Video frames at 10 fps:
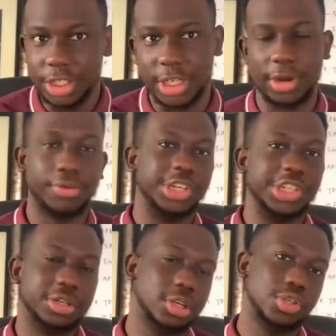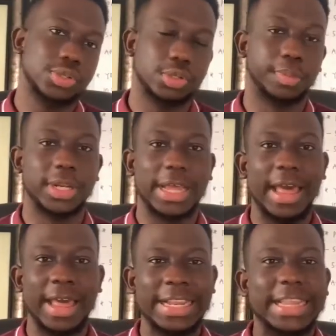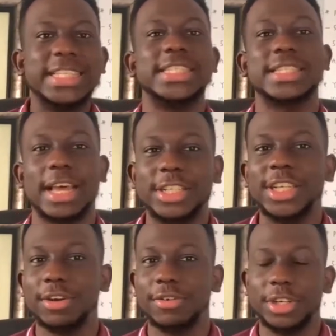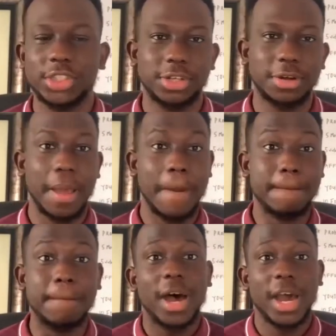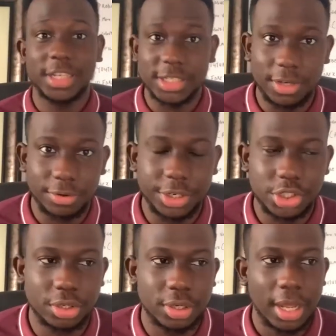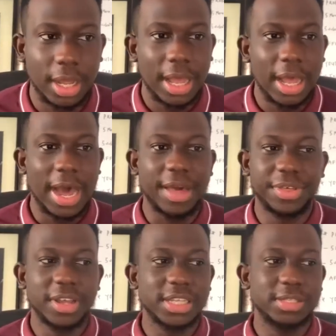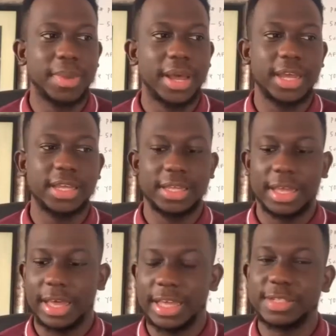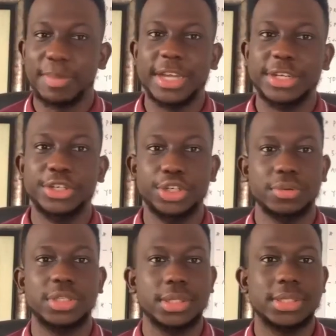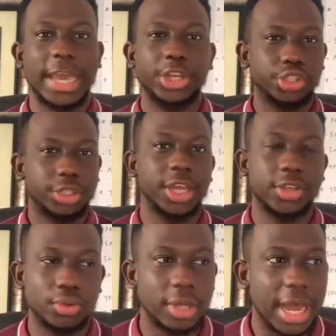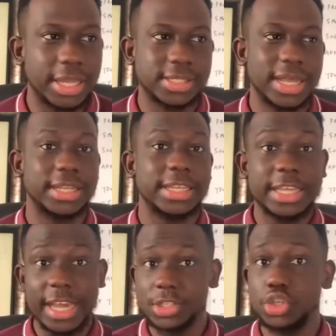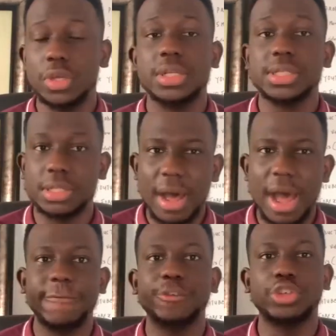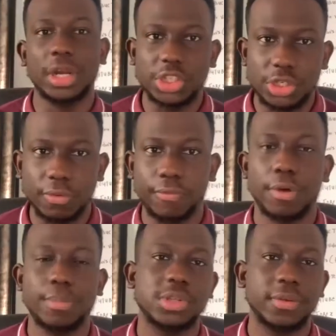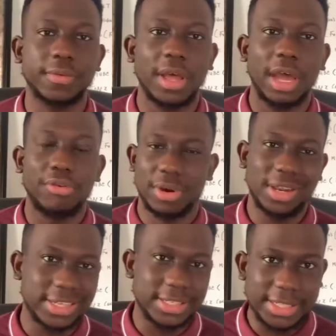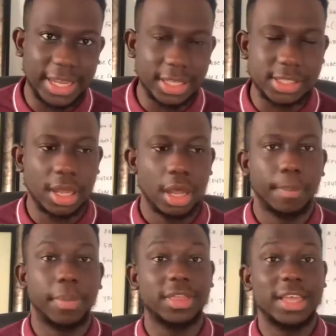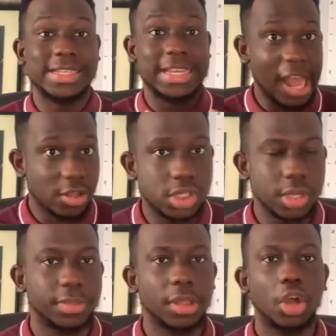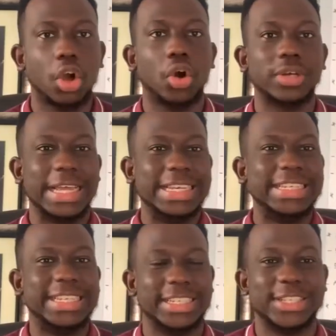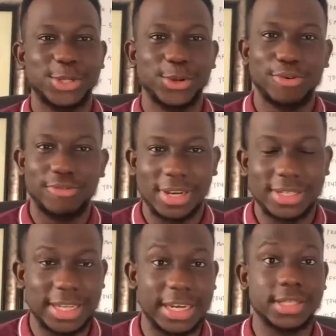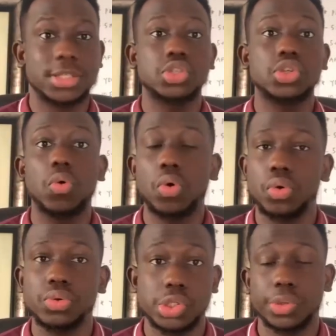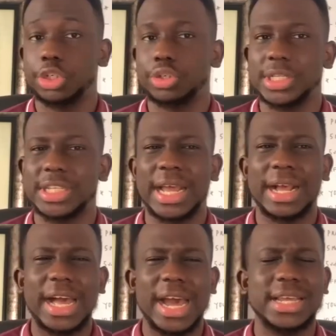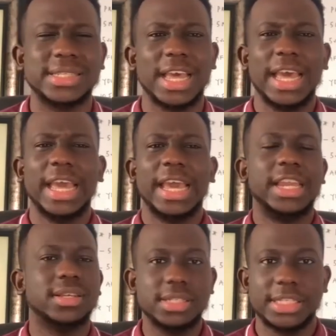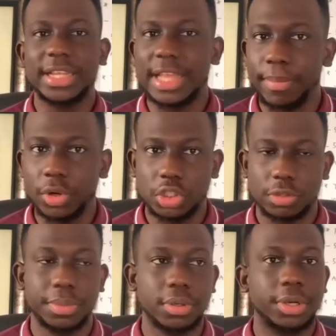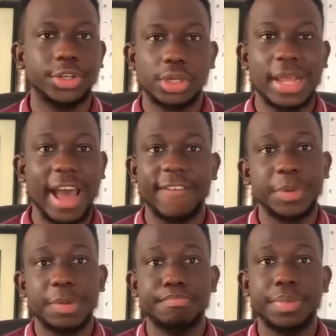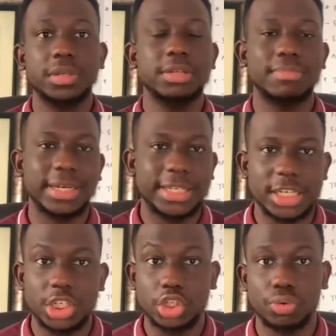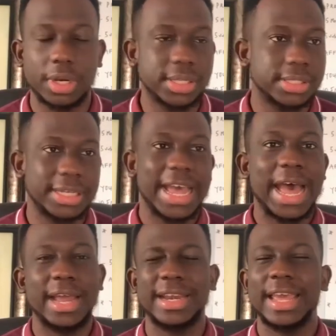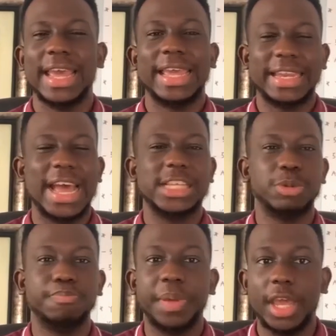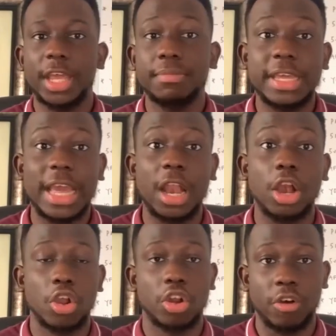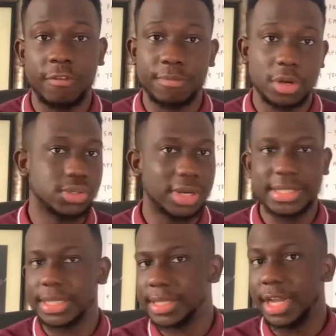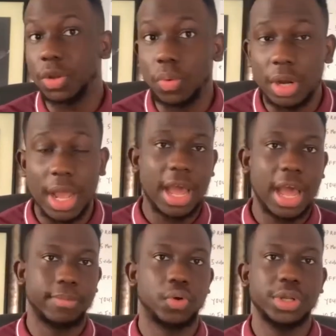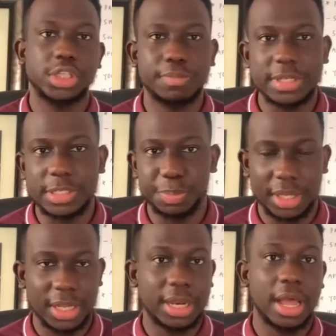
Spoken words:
generation are used to. But in this generation, my generation, I think is my duty to educate you guys that yes, you can still have traditional forms of real estate, but there's now something called digital real estate. It's so cool, so interesting, and guys, it doesn't take that much to build. Literally, I've been building my digital real estate and it has been paying me a lot of money. So that's exactly what I'm going to be speaking